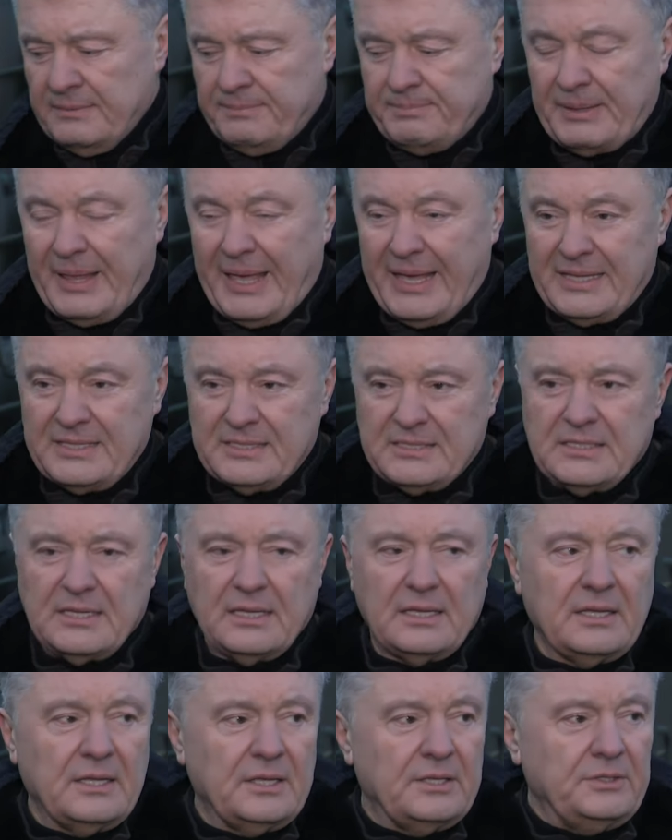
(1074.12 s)
planes,
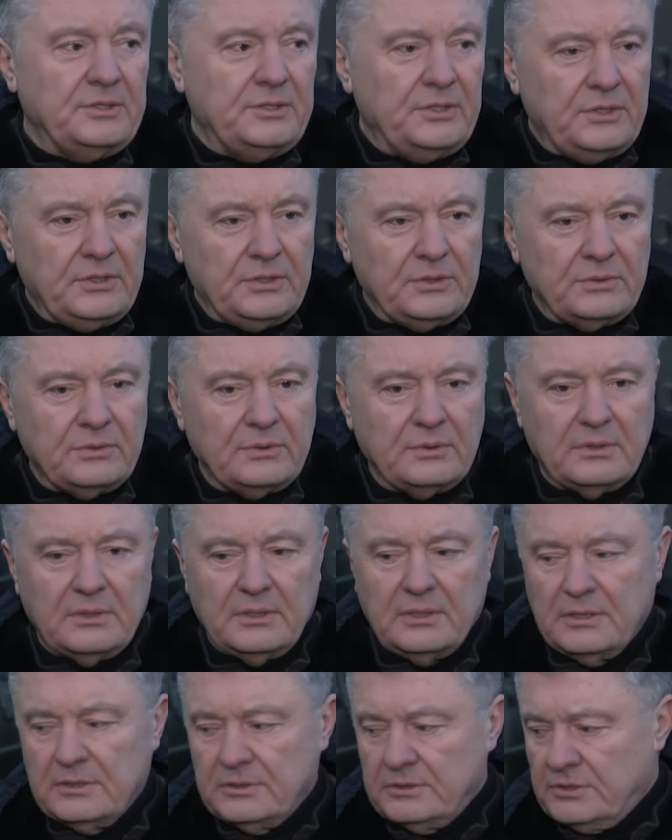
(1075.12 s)
new
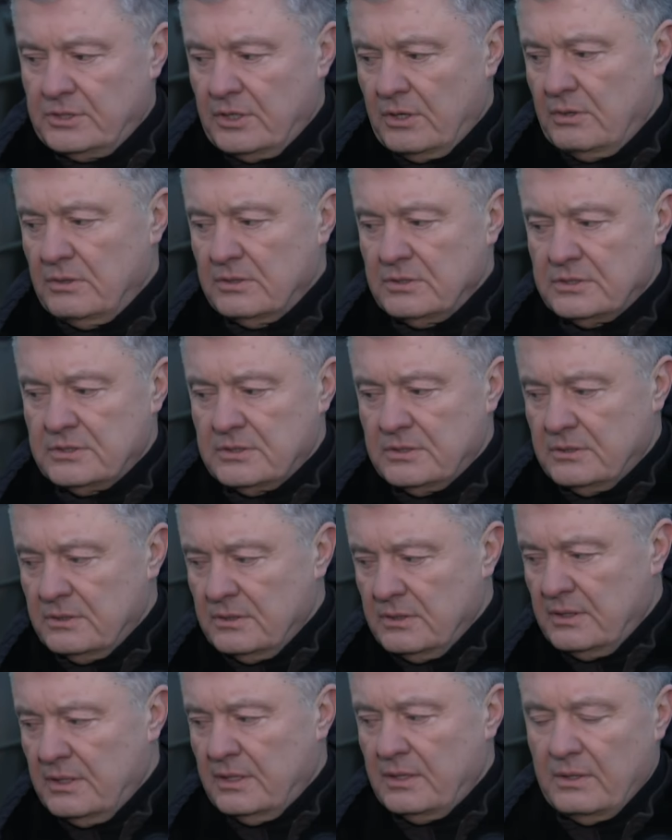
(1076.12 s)
drones
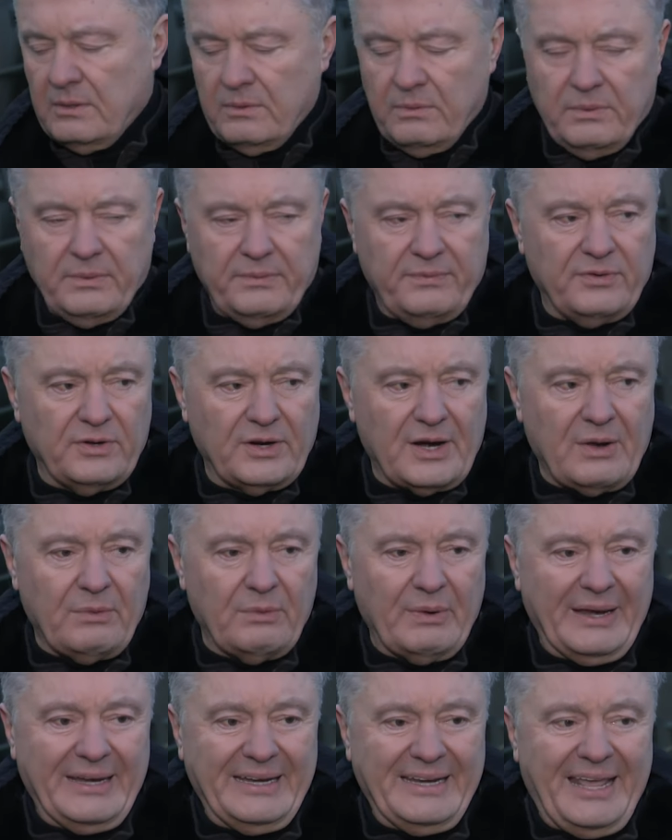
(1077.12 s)
for
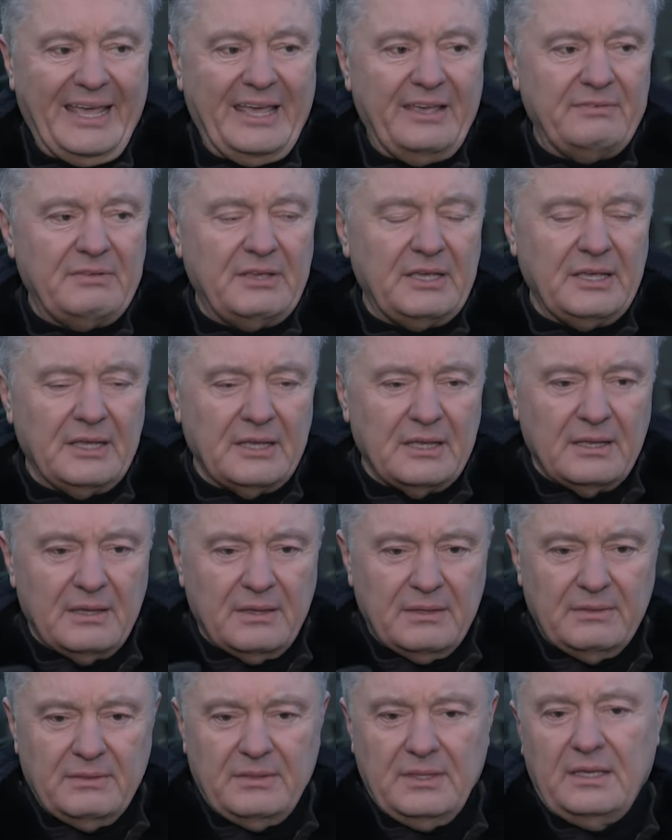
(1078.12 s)
our navy,
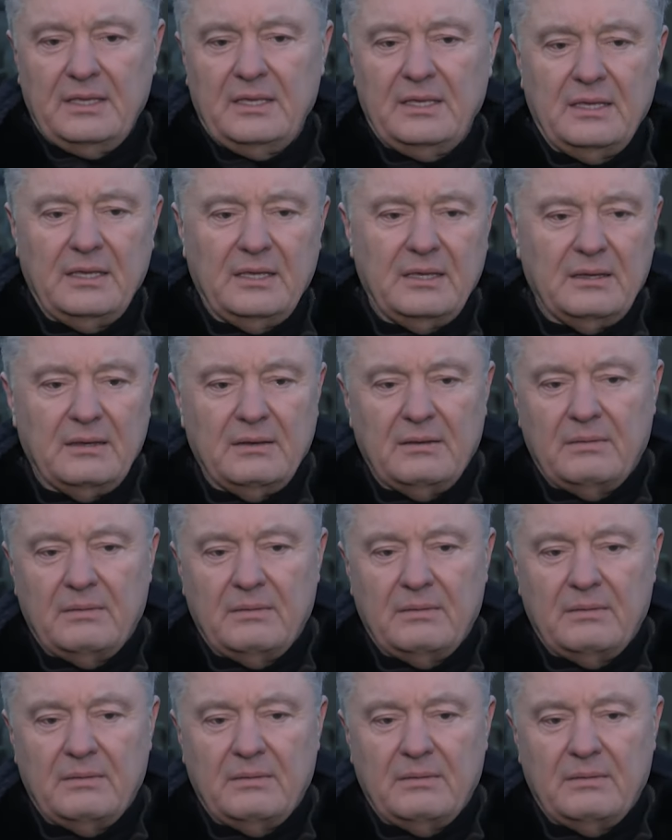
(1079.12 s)
the